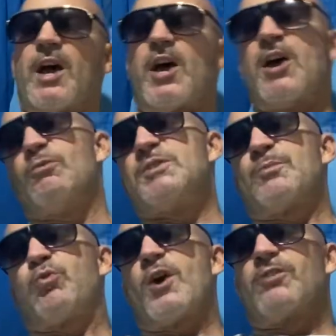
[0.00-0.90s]
Edwin's a
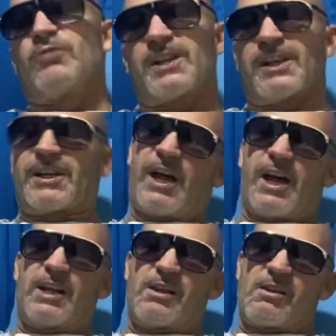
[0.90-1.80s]
Puerto Rican
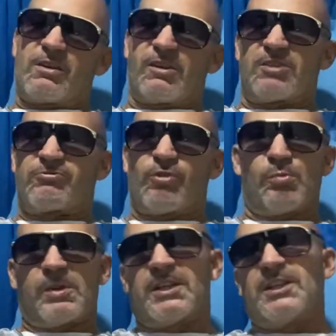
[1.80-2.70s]
cat that told
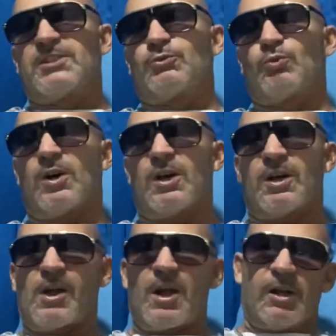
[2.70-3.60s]
me I need
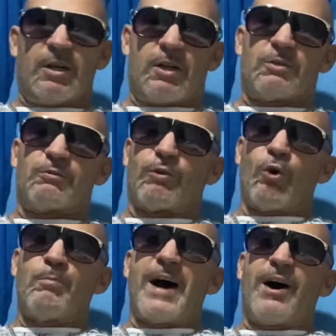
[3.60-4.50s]
to
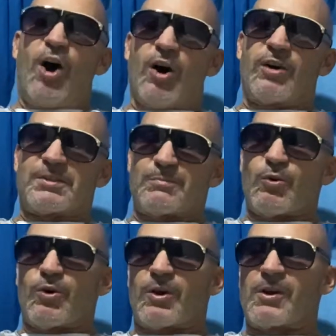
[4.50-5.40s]
roll my R's
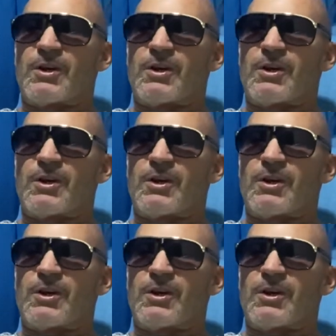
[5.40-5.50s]
more.